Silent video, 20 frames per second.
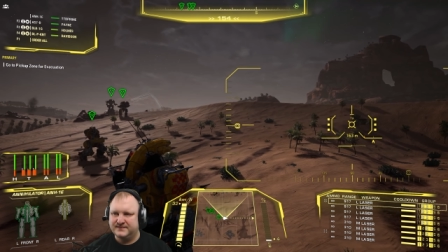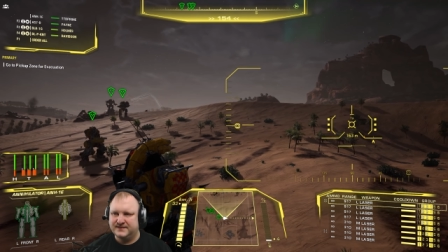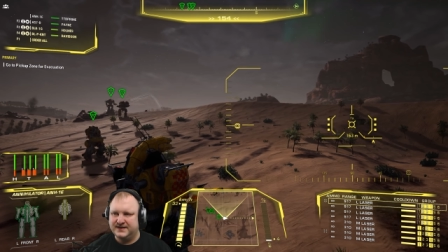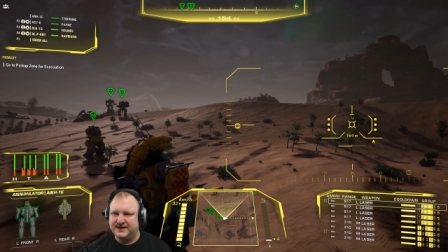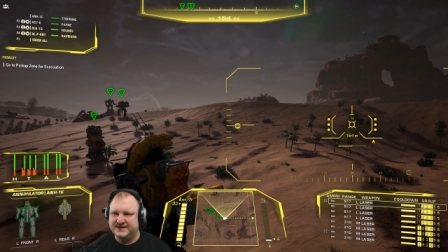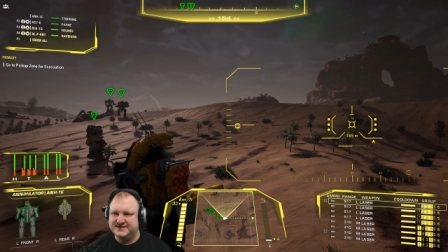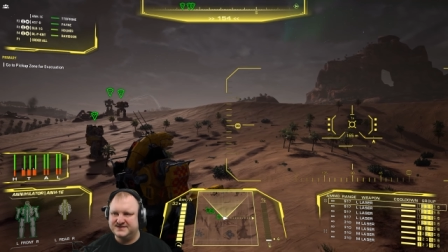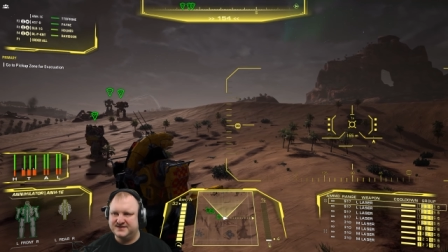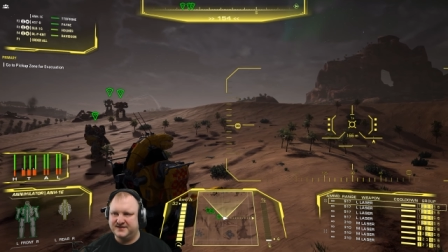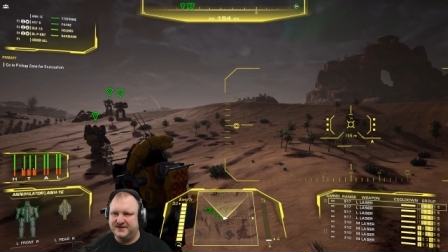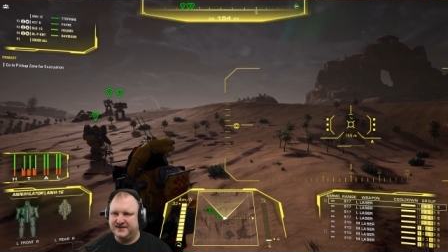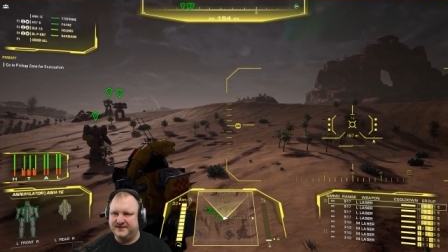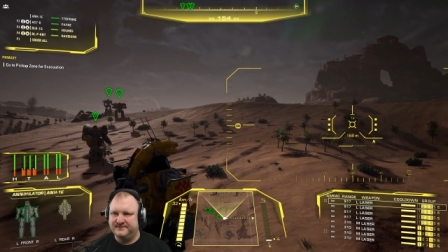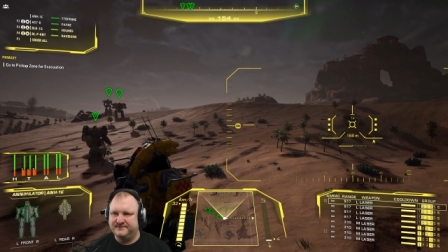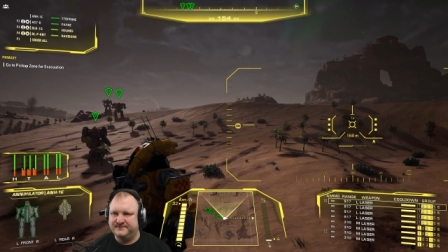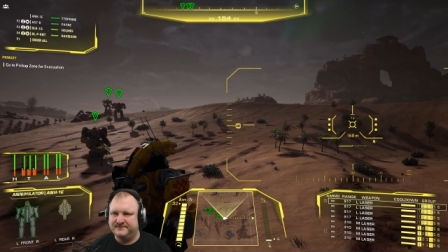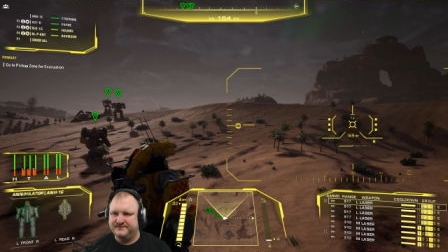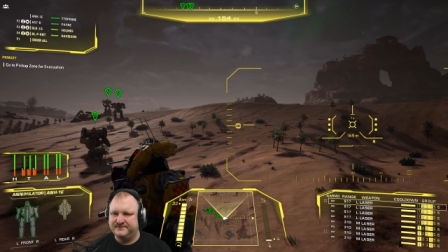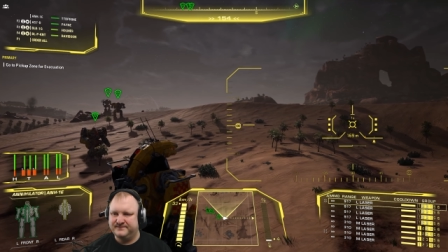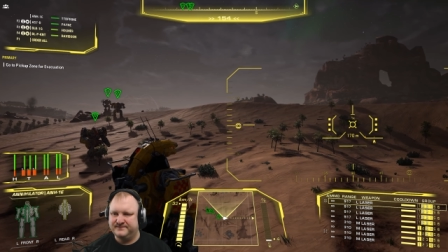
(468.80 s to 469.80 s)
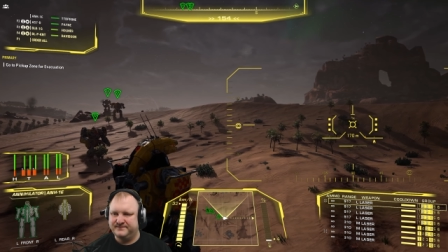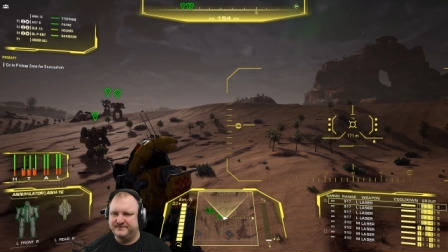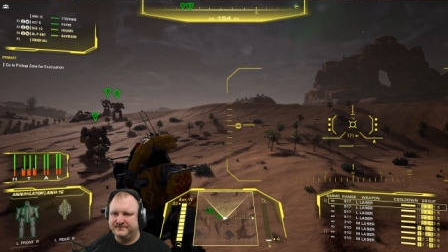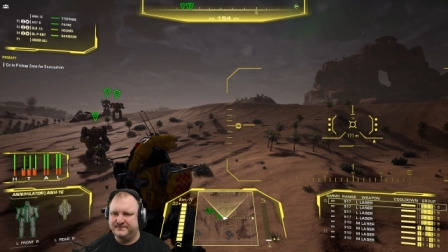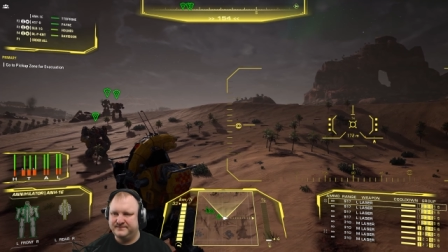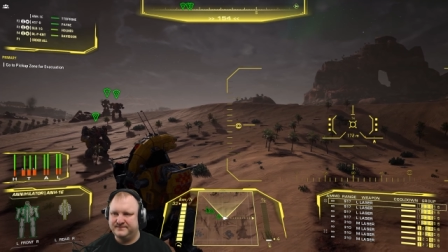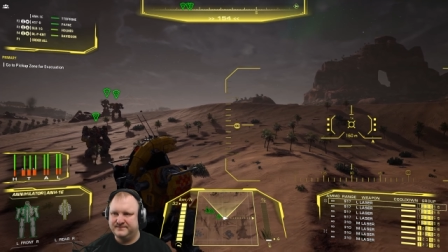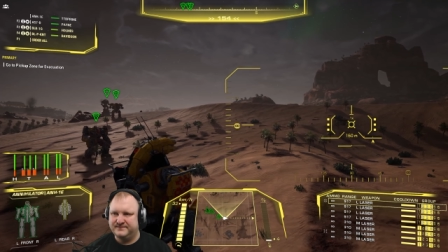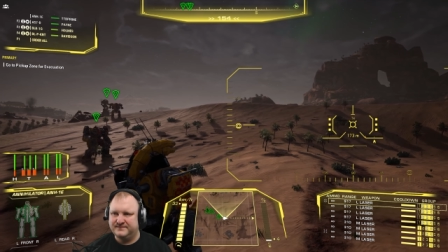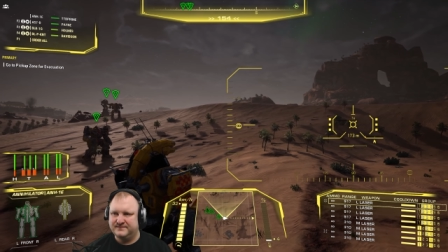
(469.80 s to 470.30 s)
That's okay.
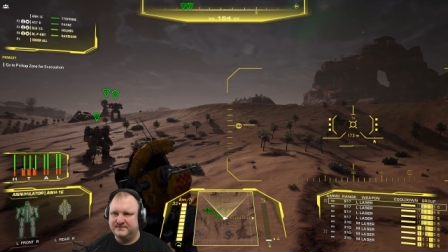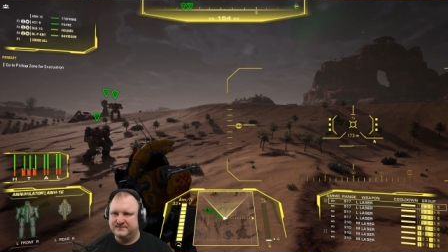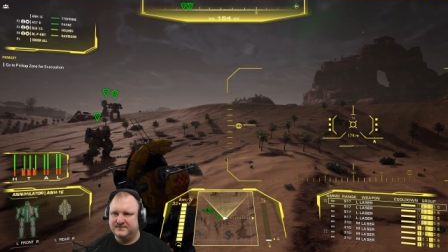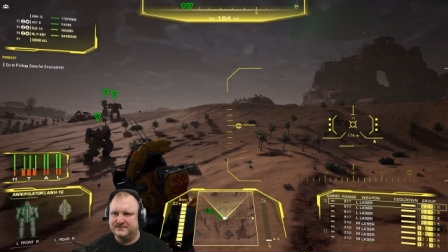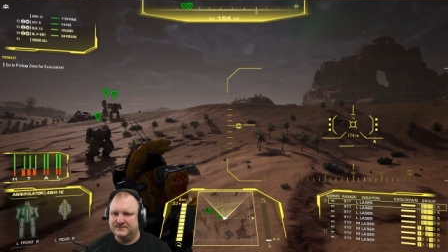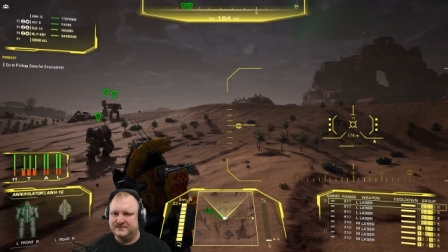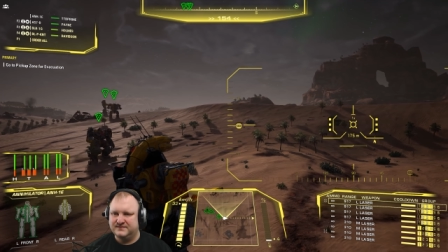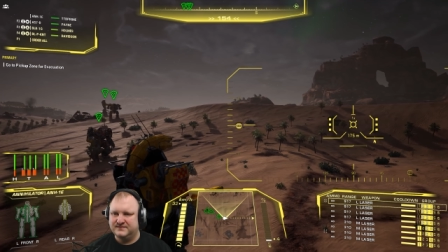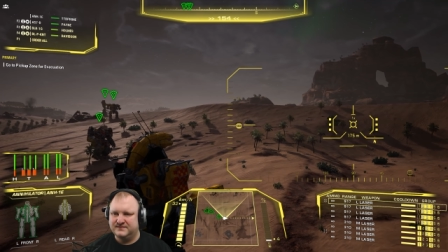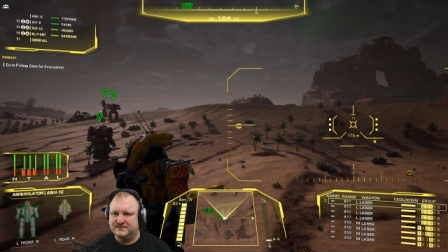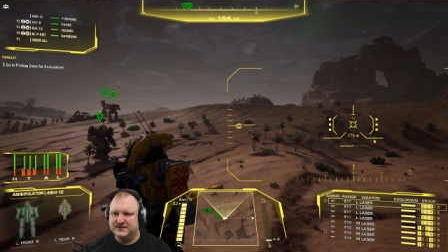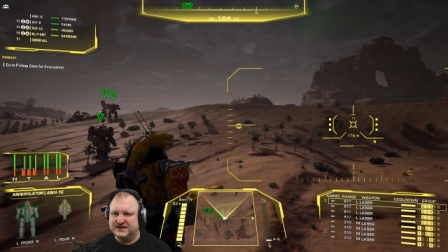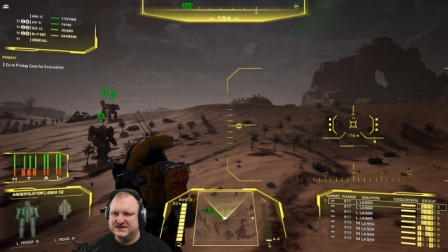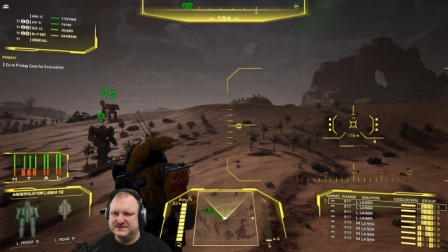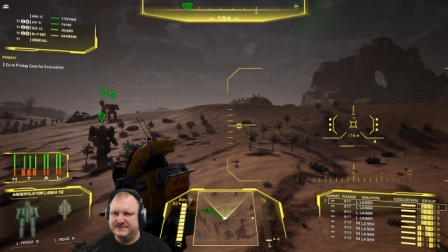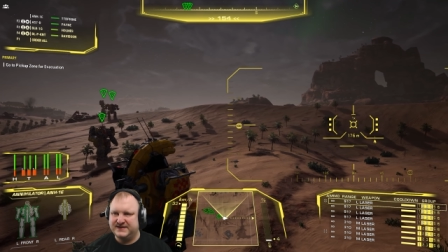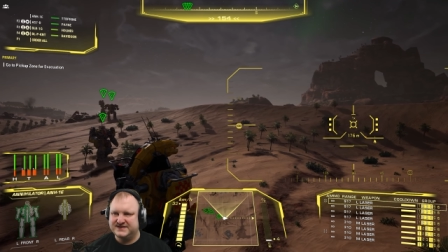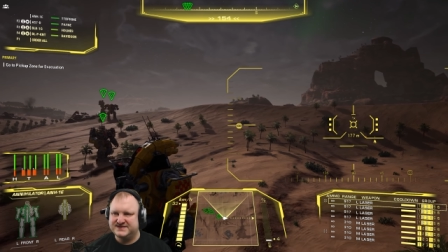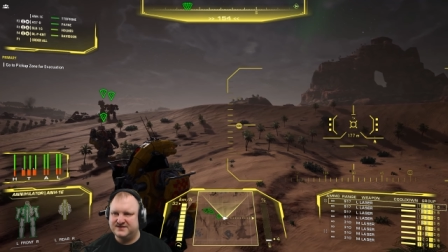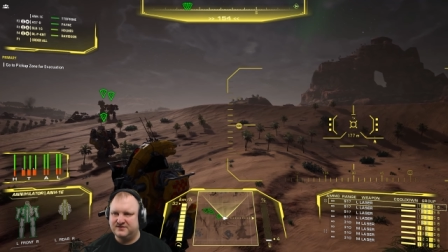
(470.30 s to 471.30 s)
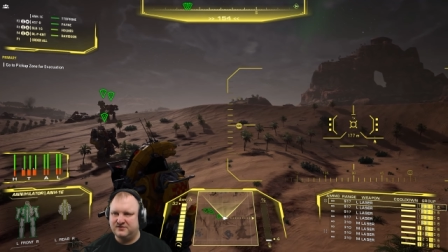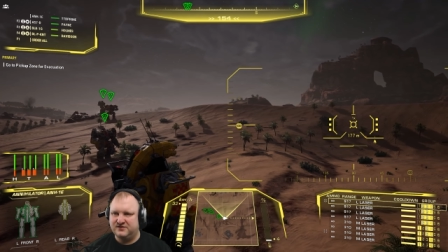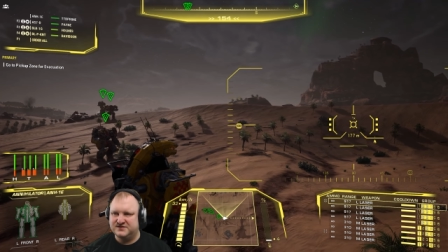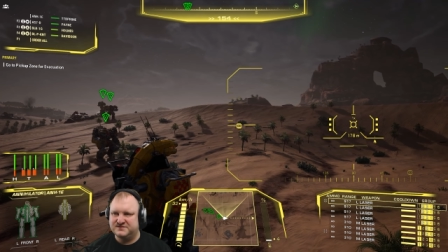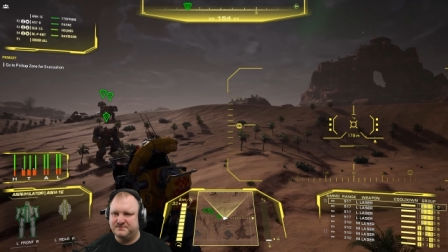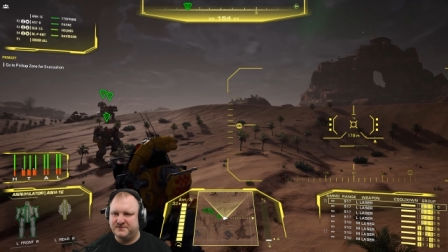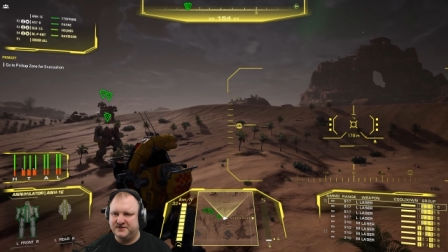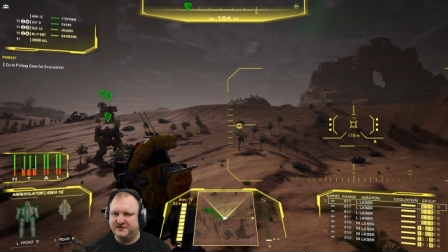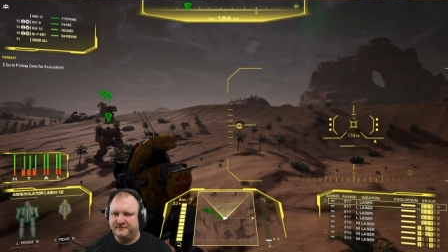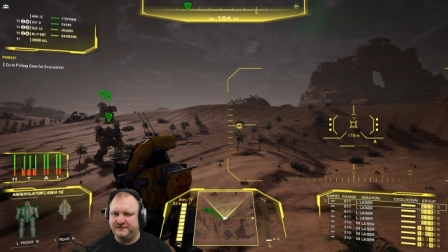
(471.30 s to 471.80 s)
His mechs are all
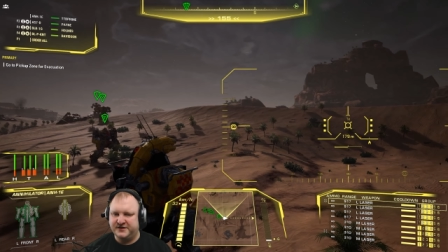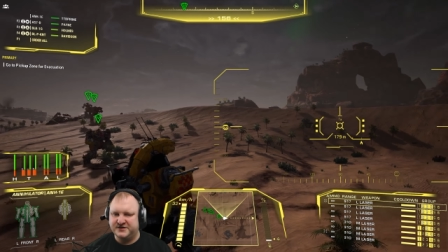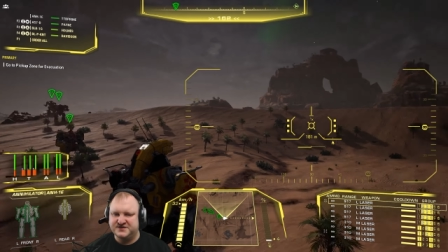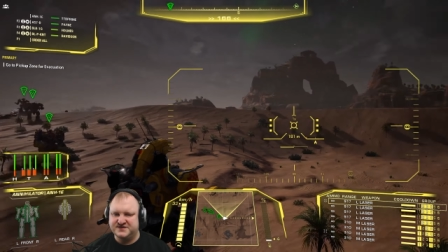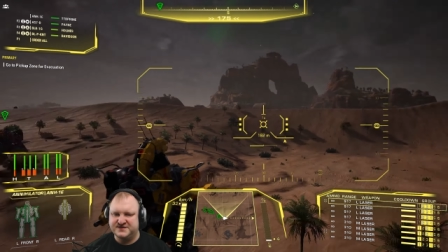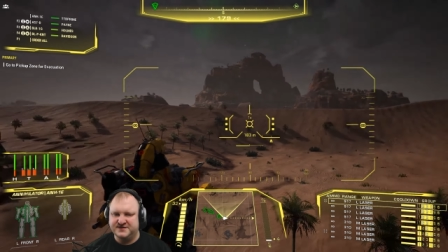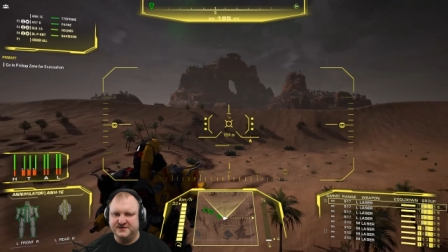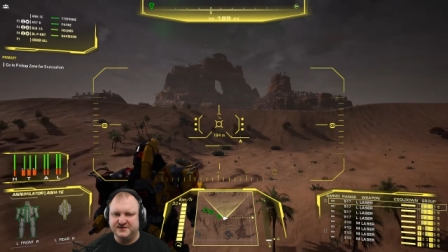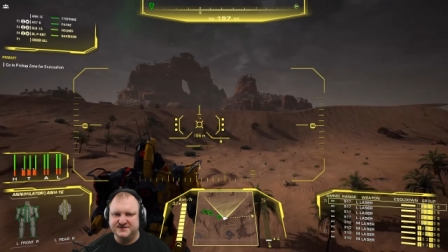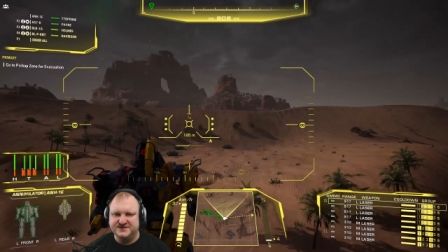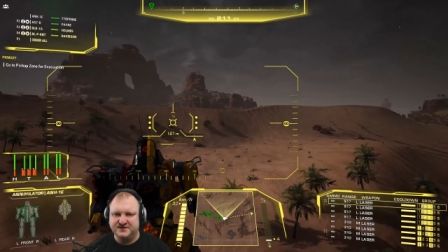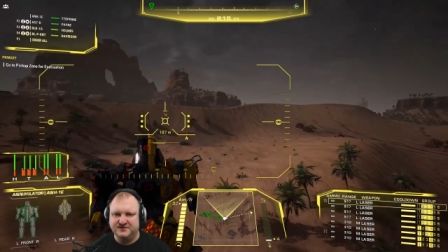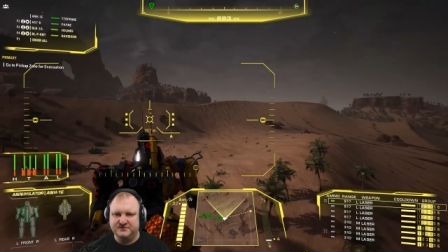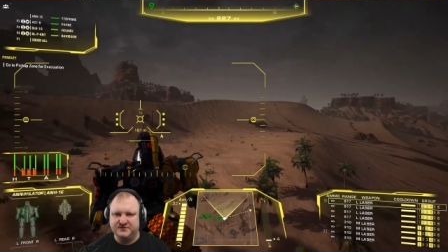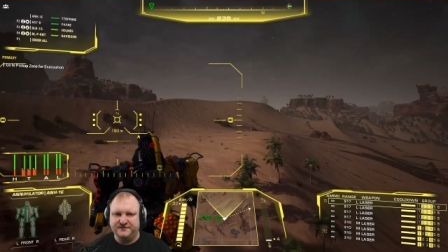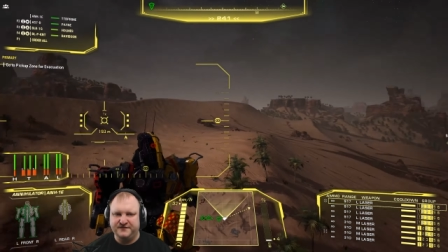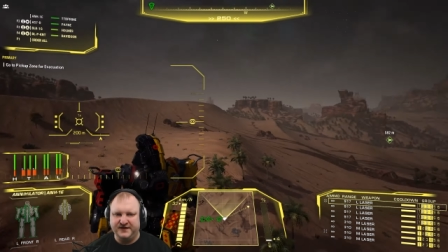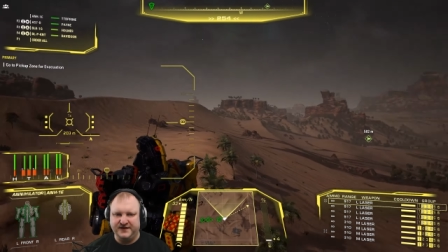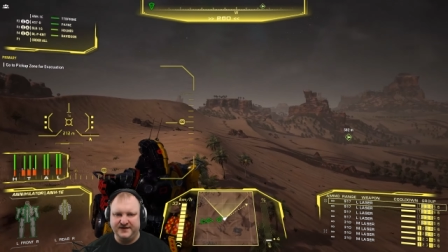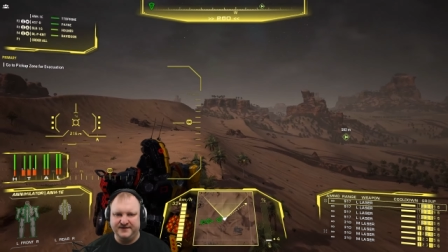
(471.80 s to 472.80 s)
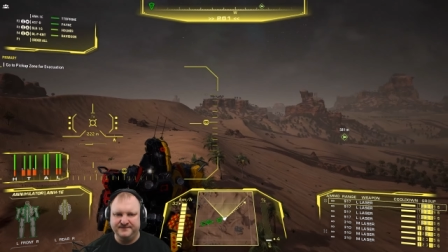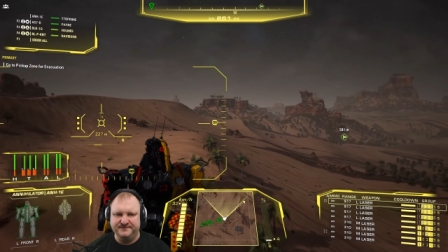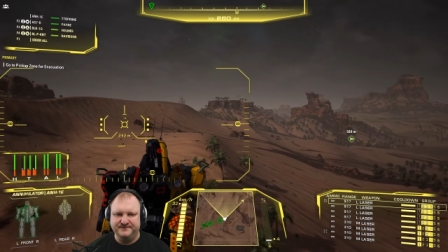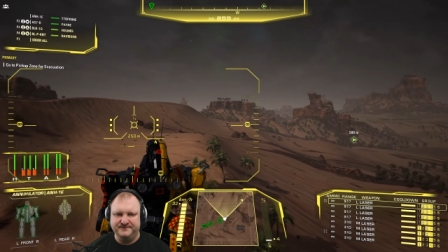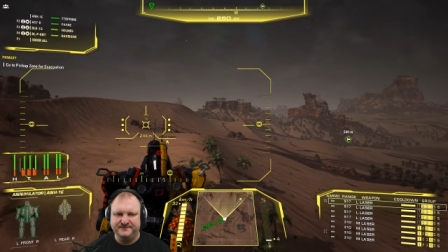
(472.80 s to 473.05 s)
pretty fresh still, so we're fine.